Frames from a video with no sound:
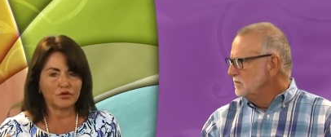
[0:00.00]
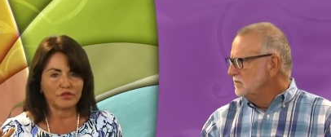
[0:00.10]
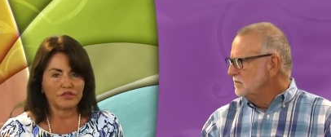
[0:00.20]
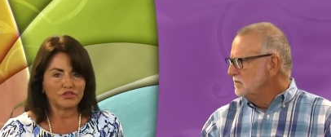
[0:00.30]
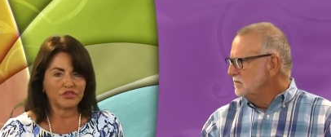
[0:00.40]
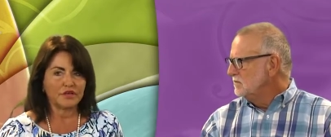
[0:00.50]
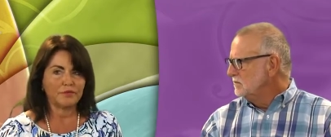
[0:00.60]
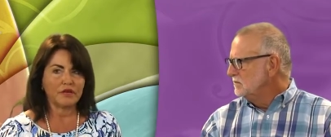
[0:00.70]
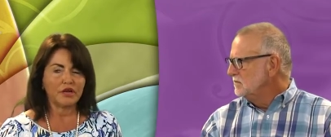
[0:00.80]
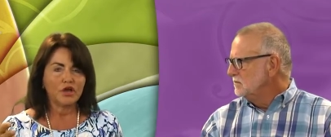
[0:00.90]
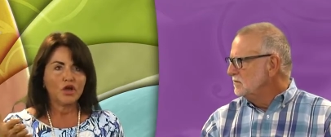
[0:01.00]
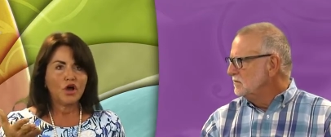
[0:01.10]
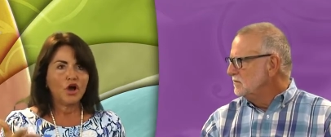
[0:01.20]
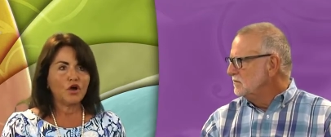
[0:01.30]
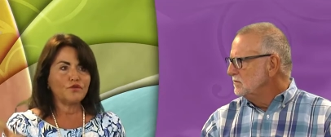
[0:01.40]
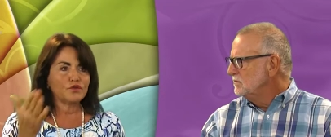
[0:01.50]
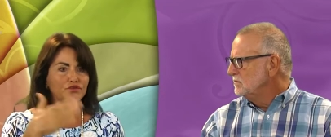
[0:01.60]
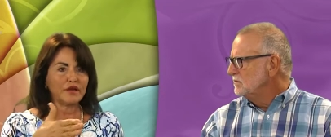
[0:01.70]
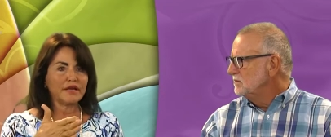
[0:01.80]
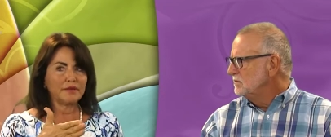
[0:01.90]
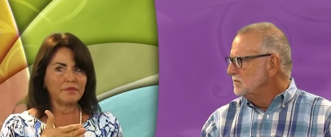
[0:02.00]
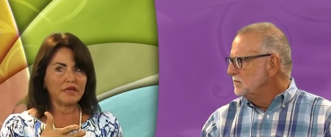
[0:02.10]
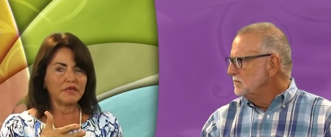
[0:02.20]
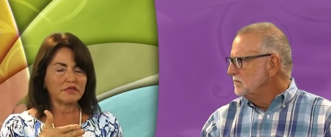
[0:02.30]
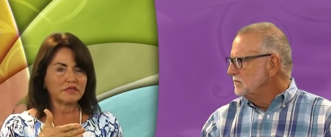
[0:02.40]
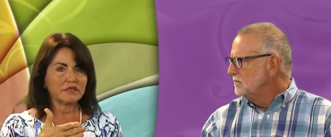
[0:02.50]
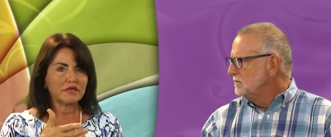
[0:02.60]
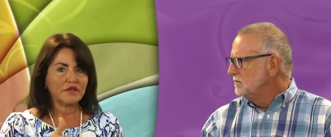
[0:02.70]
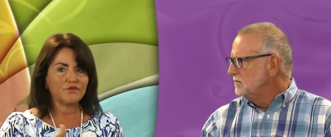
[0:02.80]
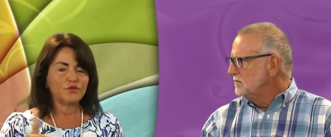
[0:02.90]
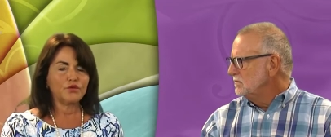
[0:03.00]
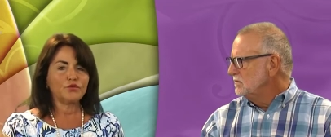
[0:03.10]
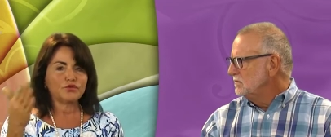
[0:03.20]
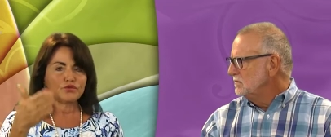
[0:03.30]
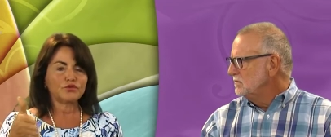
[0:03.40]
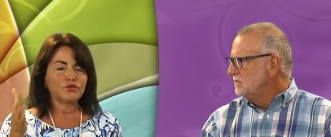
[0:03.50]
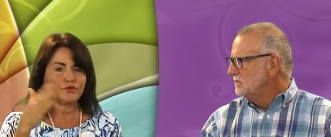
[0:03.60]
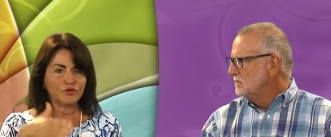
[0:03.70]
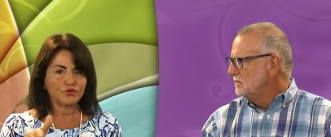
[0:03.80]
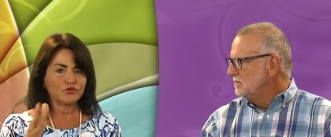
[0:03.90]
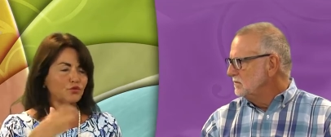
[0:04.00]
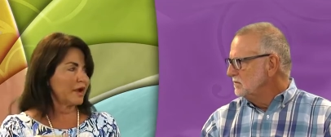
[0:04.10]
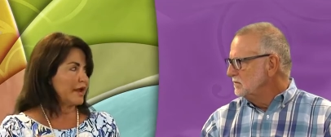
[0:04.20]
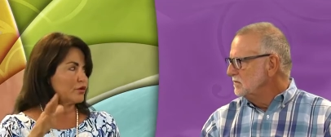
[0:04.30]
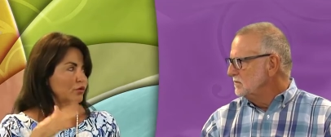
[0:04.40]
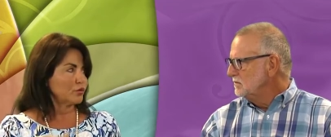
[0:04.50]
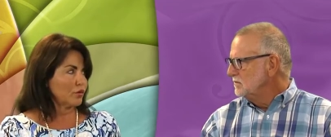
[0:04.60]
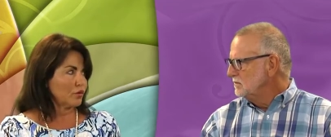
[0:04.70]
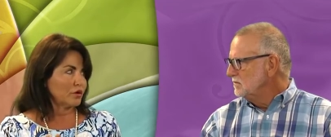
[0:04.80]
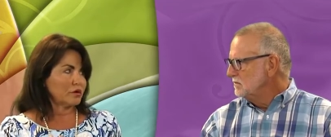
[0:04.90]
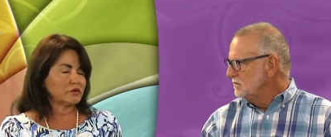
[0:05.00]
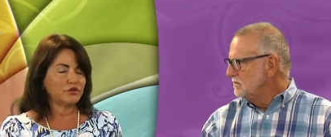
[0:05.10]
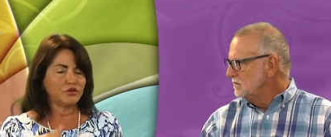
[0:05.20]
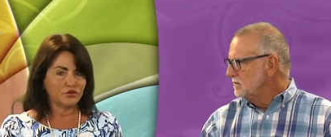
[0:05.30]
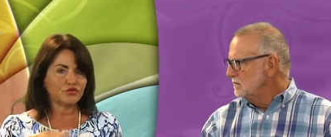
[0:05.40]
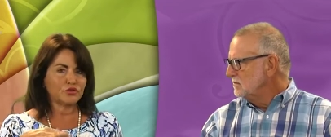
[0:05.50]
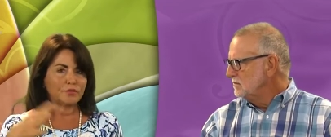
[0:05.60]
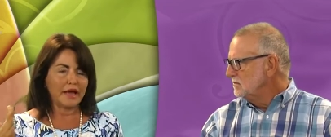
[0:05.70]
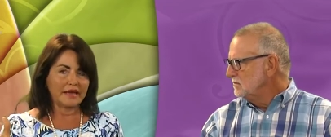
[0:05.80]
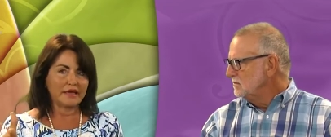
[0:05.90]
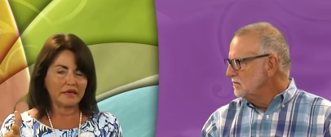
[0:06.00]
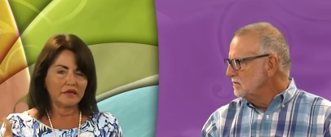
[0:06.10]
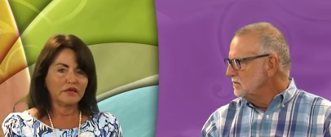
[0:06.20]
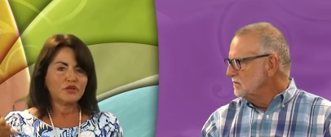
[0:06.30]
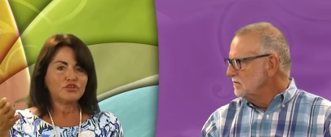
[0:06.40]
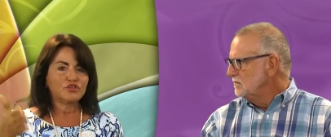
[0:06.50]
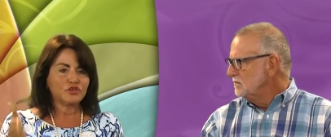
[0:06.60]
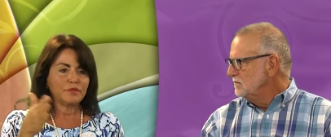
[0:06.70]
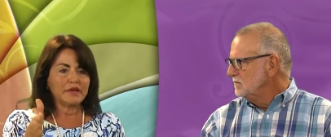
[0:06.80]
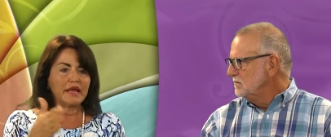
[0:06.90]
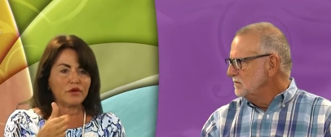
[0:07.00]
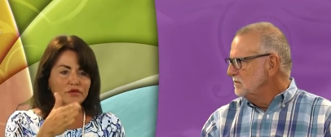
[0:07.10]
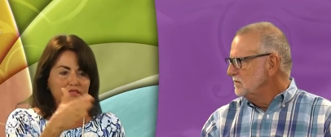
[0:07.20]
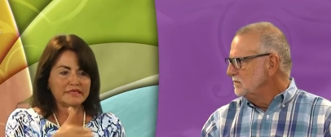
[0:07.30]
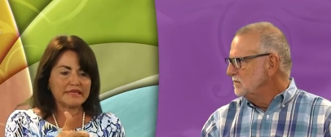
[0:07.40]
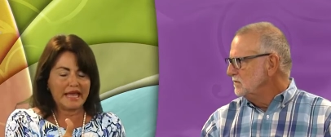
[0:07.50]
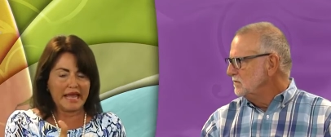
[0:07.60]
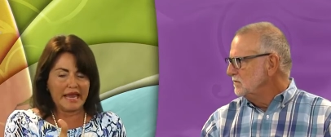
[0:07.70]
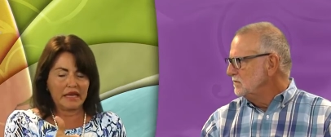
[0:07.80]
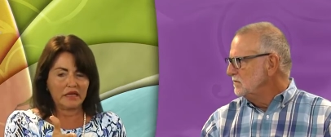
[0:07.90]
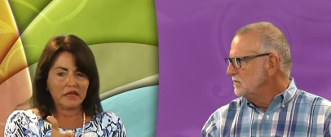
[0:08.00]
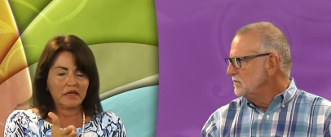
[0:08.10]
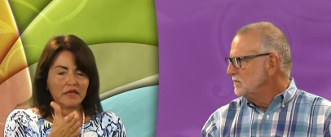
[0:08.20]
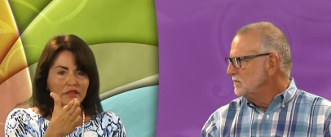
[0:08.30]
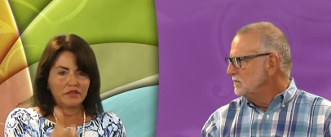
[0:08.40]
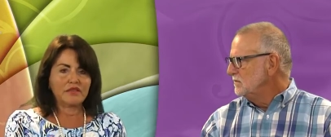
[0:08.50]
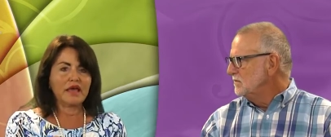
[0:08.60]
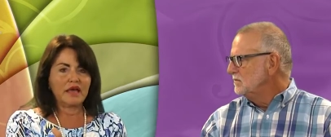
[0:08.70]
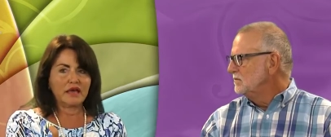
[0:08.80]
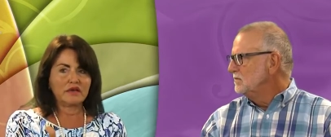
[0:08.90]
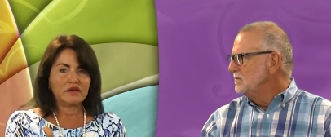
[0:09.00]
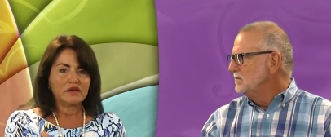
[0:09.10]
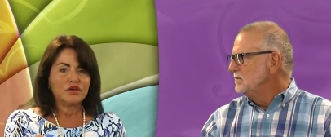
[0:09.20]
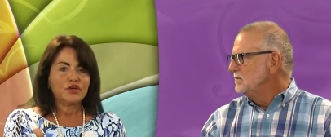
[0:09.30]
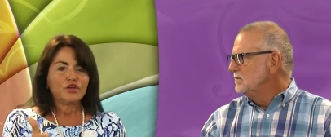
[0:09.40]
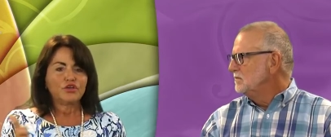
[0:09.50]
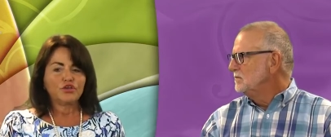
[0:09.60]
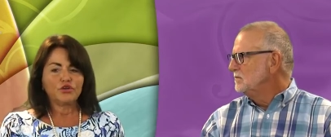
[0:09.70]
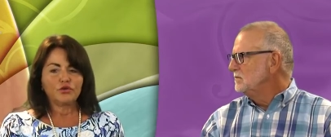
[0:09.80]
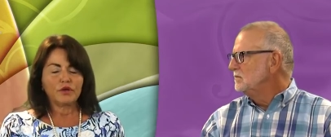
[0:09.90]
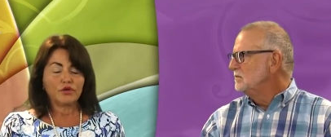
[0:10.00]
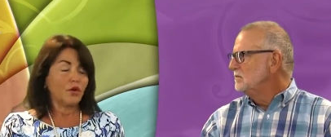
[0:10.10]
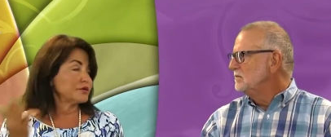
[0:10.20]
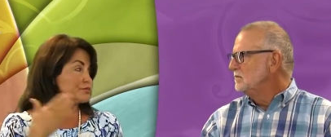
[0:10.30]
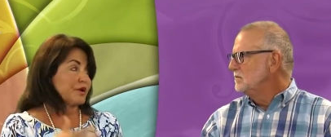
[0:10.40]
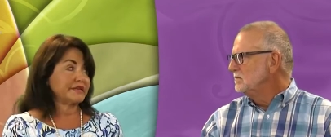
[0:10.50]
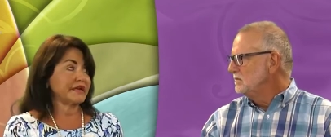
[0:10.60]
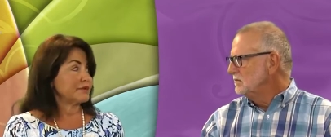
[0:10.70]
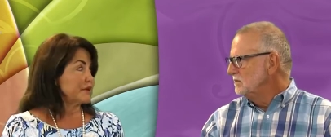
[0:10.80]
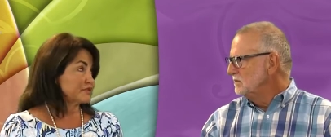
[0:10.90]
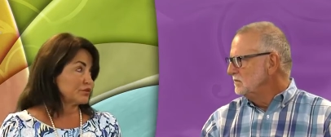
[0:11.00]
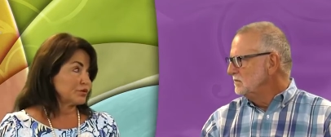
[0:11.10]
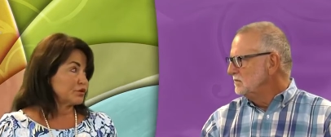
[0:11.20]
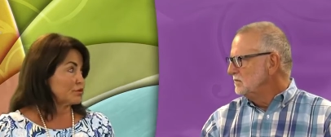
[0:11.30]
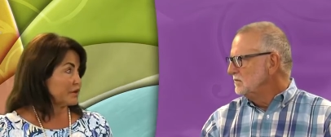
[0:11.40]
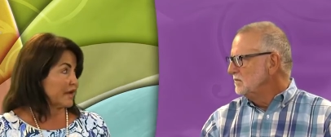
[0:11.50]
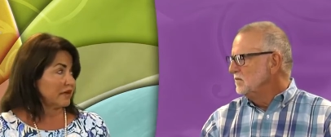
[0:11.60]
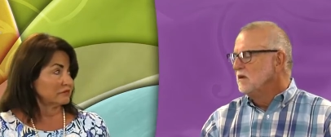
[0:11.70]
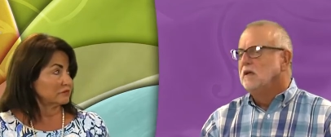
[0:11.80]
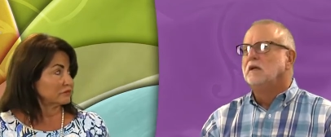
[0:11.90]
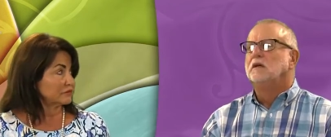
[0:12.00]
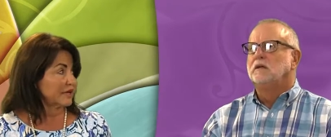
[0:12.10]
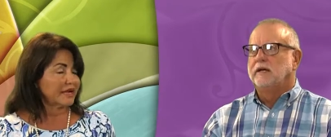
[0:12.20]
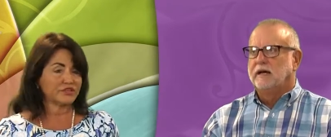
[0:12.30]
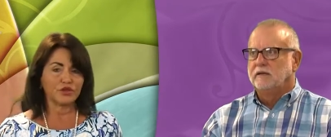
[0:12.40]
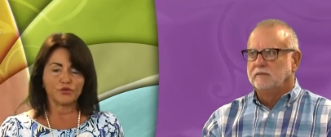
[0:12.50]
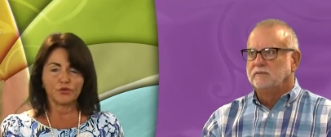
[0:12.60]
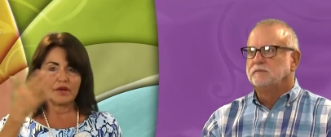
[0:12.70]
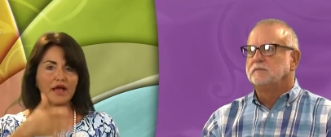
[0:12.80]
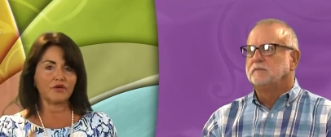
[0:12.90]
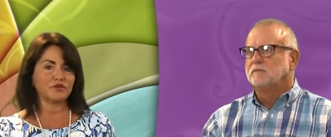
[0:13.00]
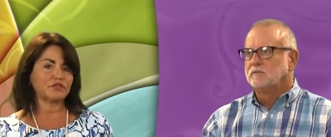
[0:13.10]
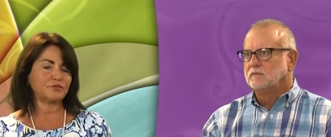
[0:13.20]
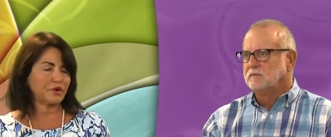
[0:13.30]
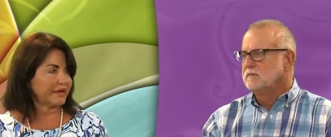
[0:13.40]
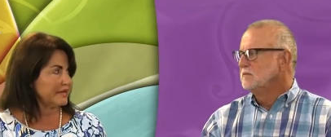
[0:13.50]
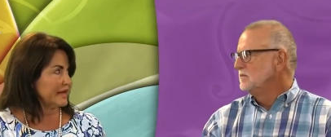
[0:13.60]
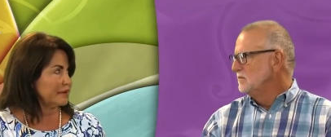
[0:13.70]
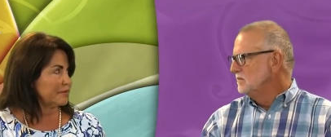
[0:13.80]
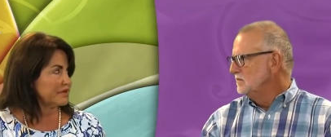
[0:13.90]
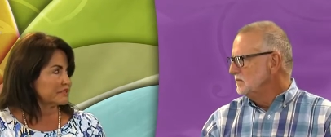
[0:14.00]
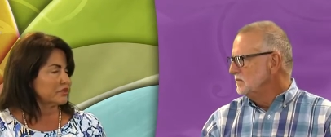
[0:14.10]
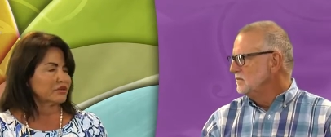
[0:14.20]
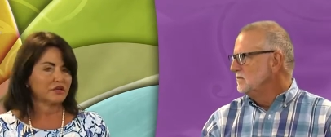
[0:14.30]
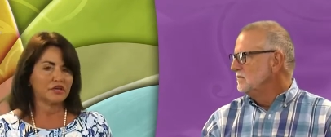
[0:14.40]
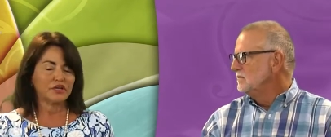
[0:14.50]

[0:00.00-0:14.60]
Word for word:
Speaker 1: word at the gym but overtraining means if you if you train or or use your body too many hours a day then you you always break down muscle when you work out okay so 3 hours of breaking down muscle